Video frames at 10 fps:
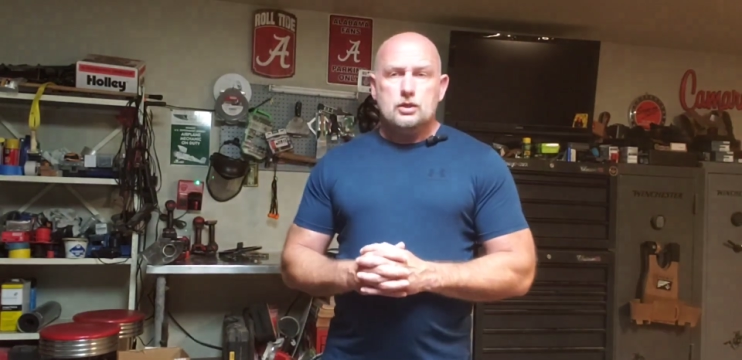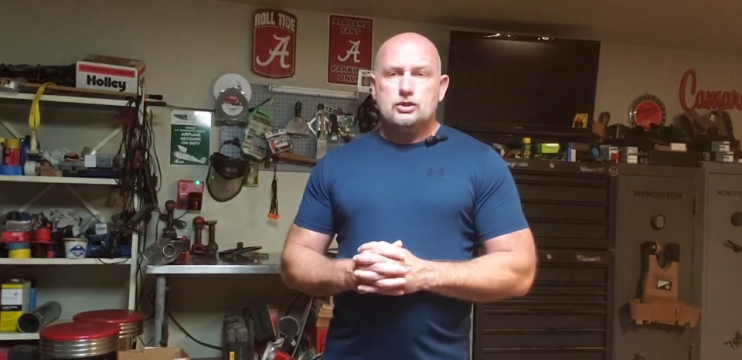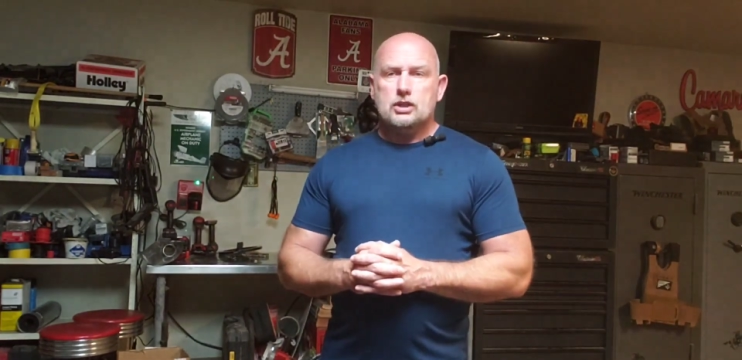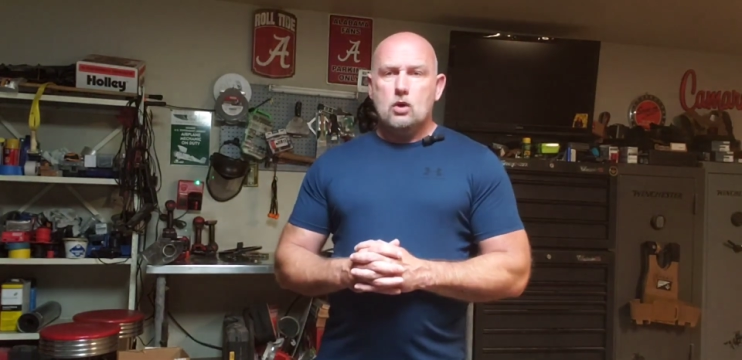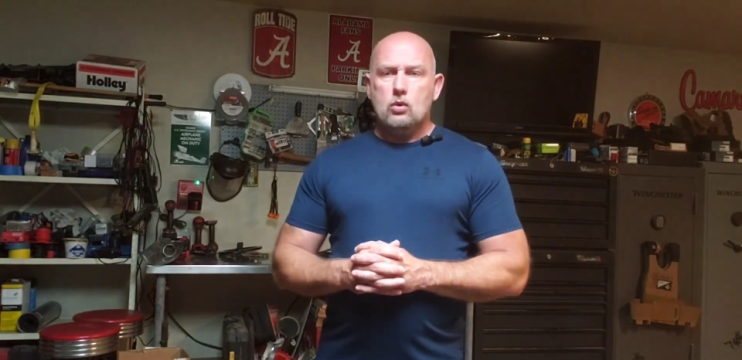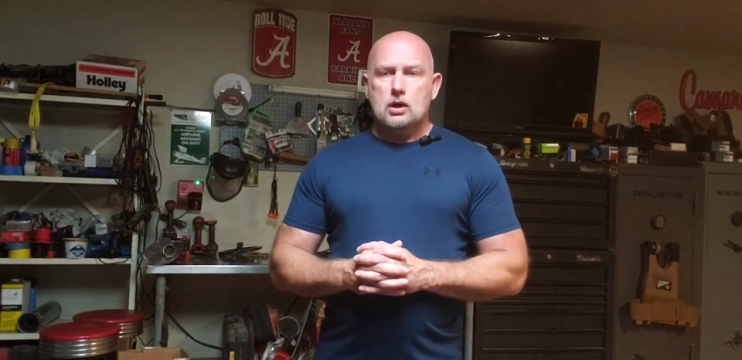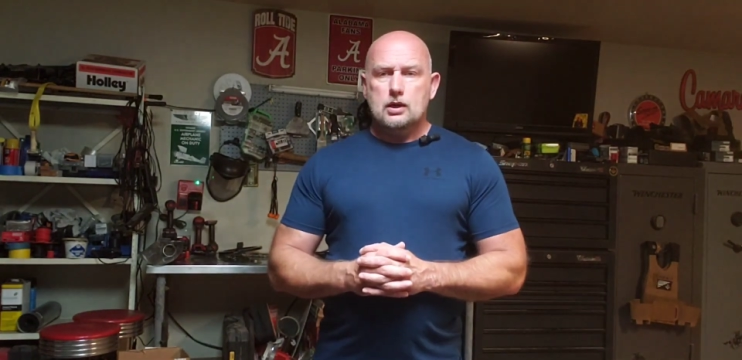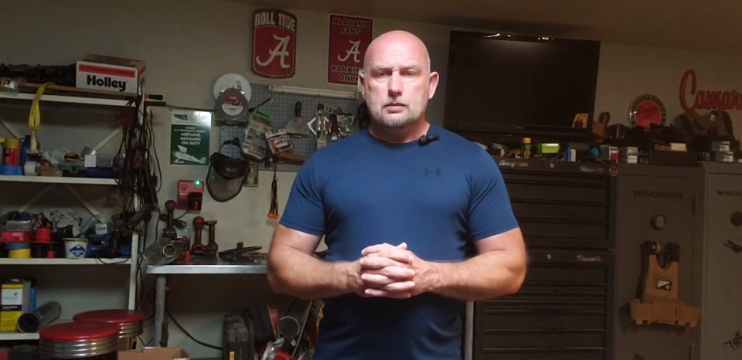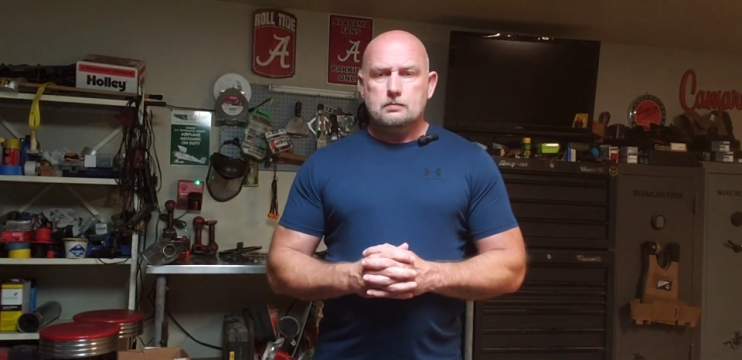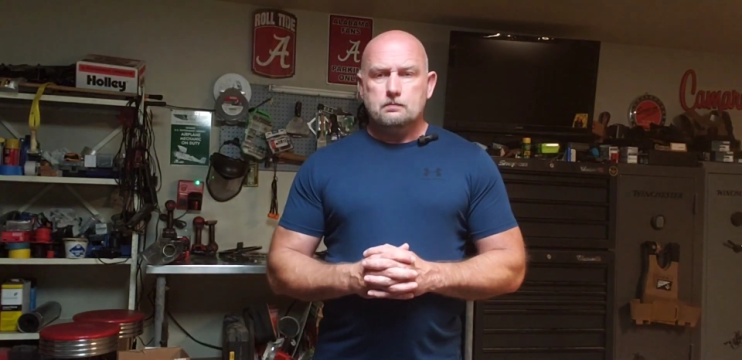So
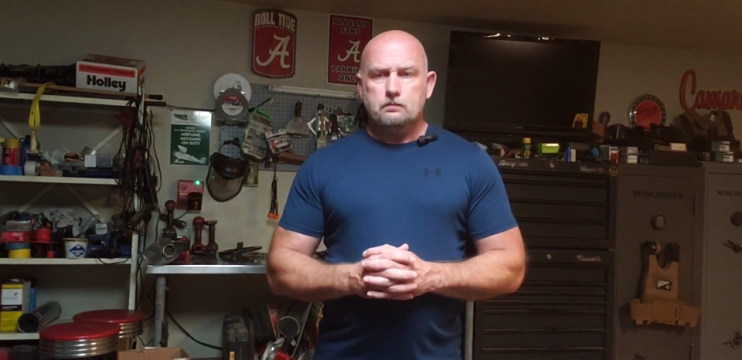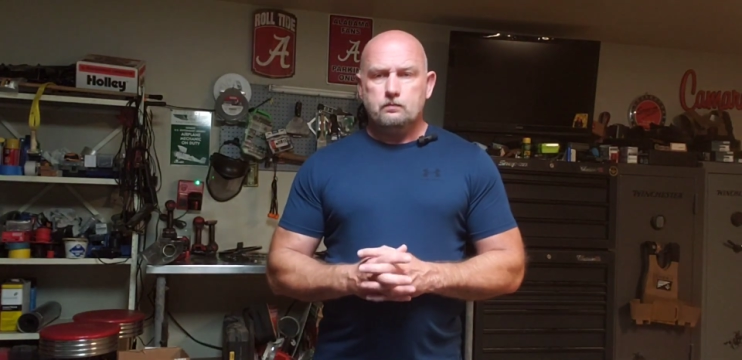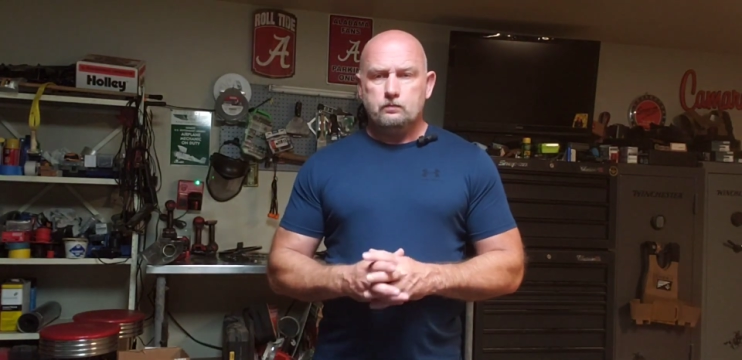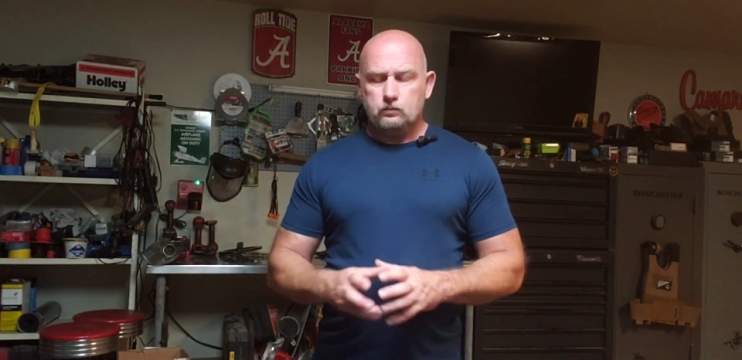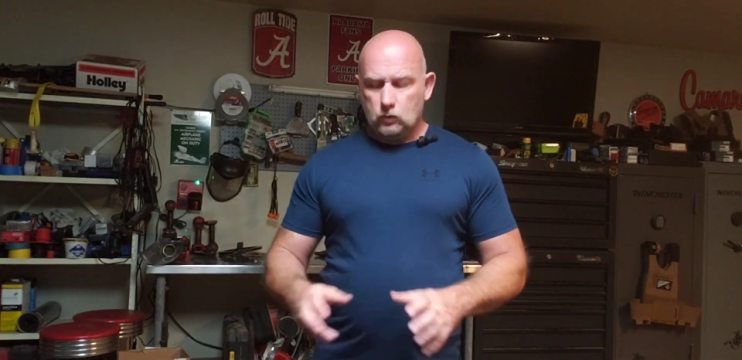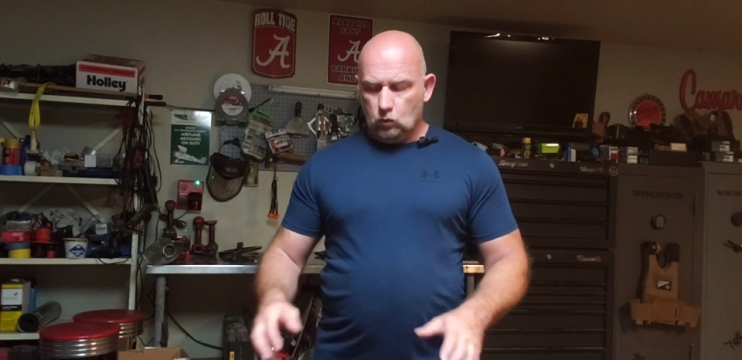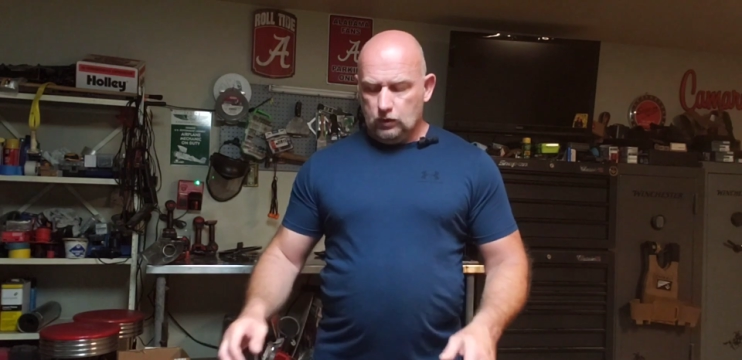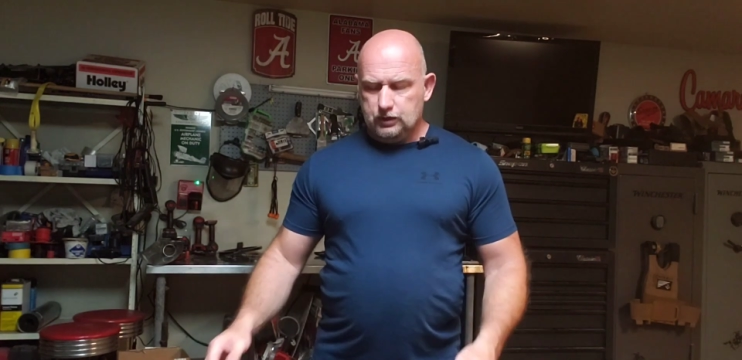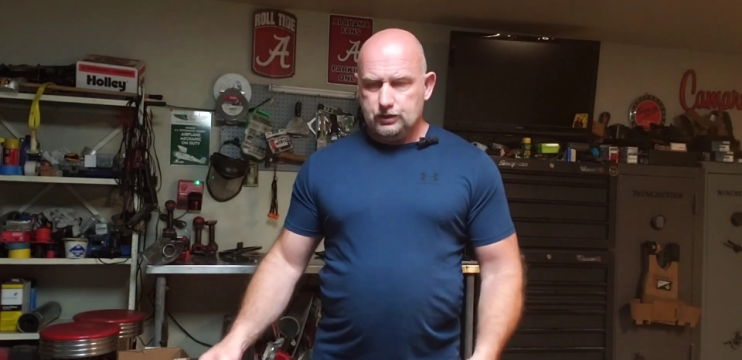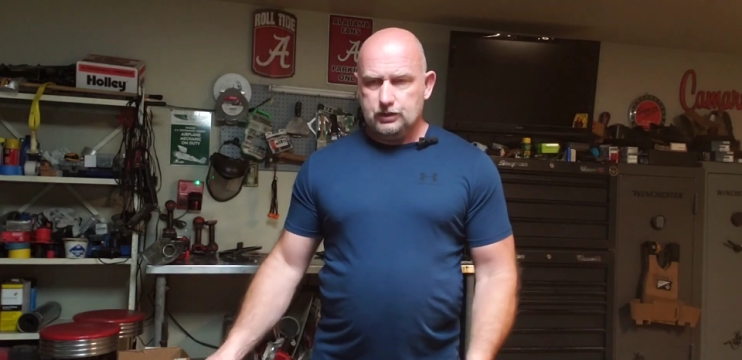
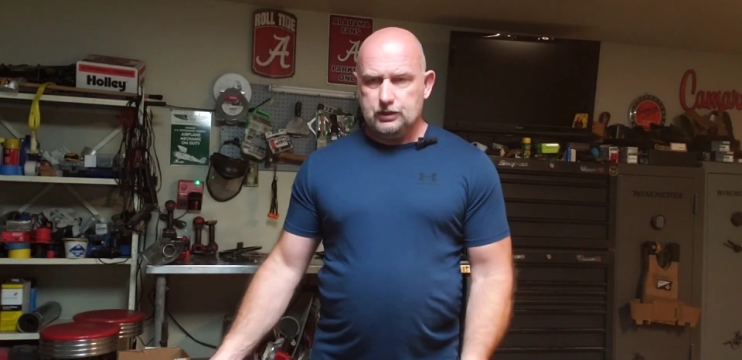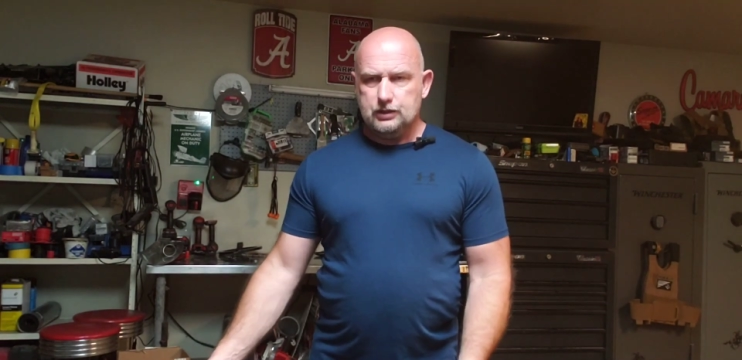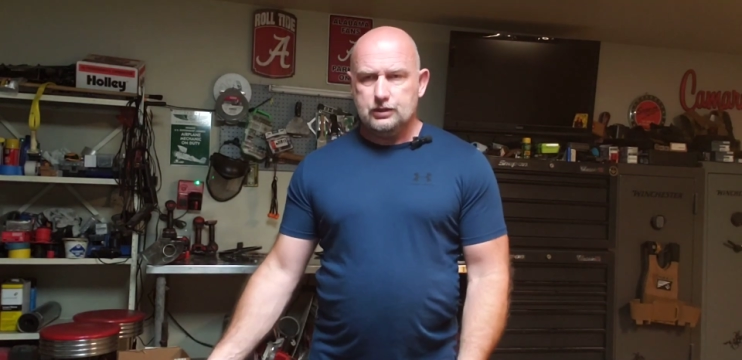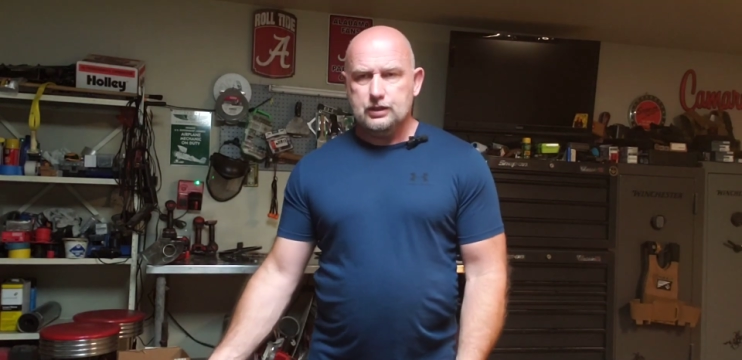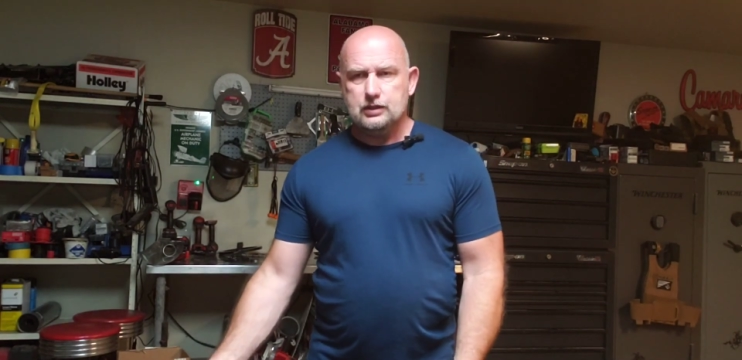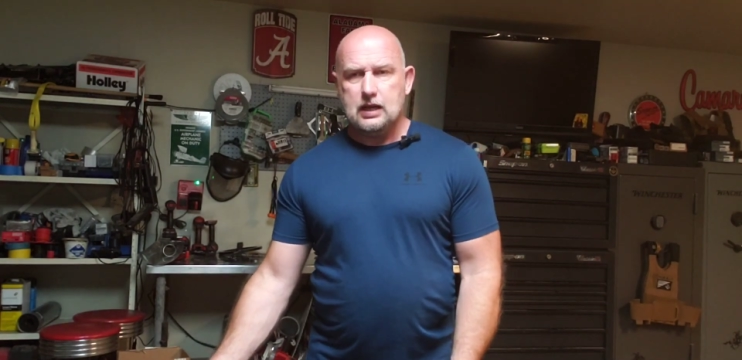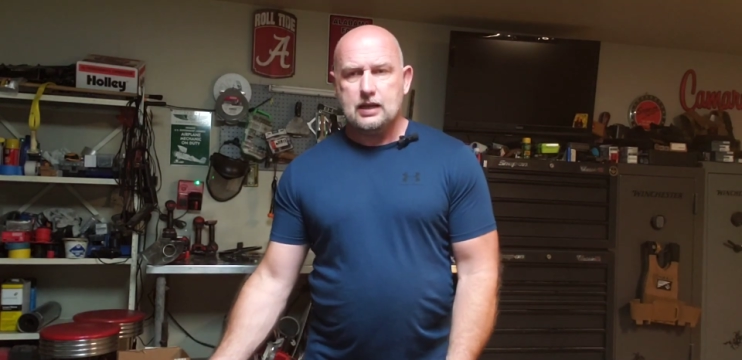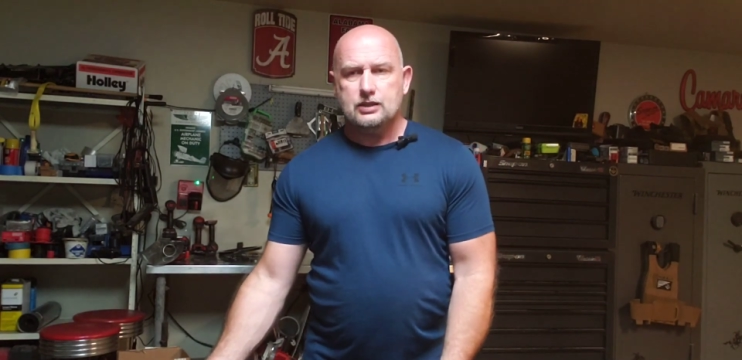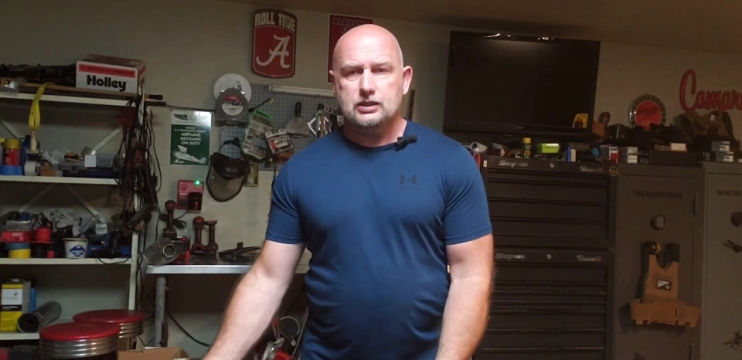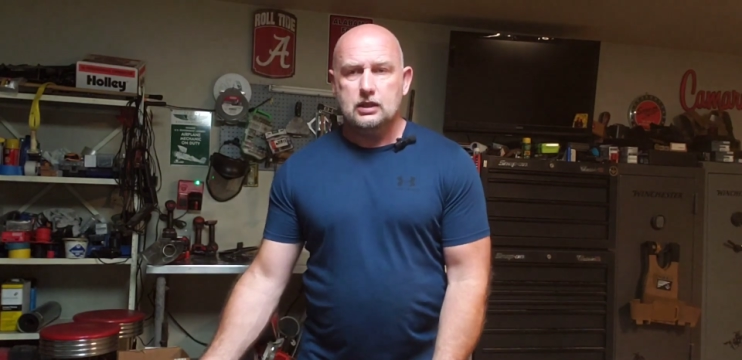what this is
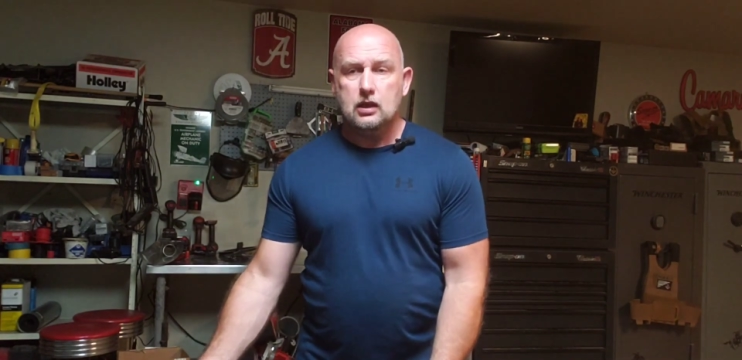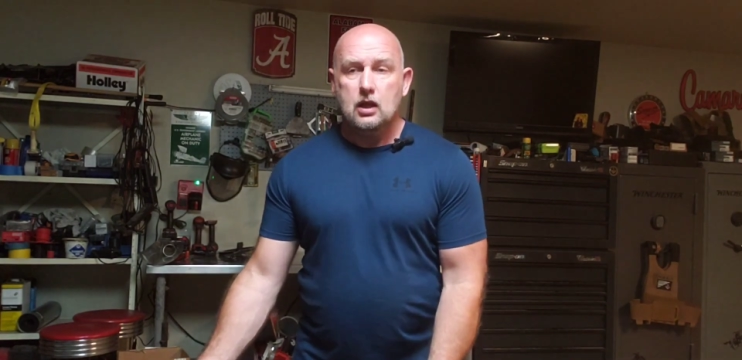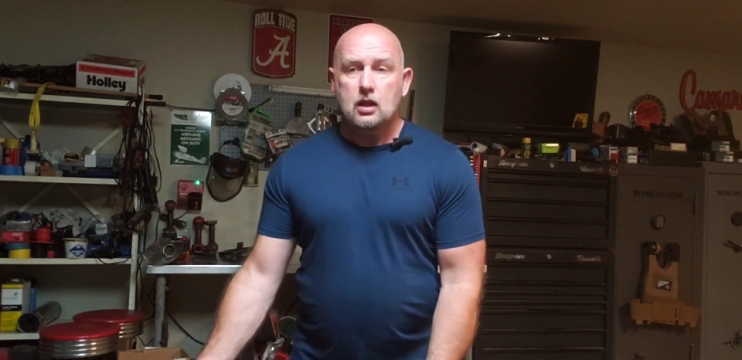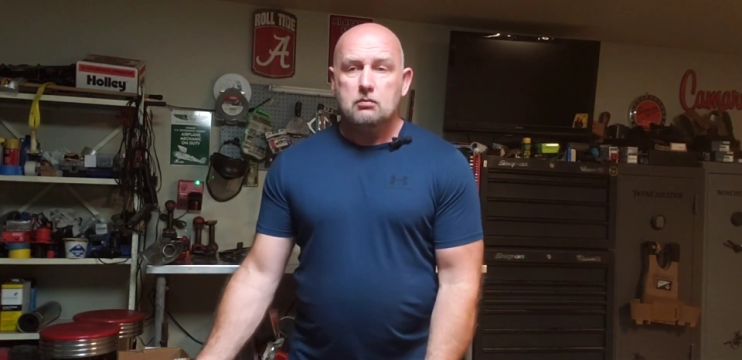like I said,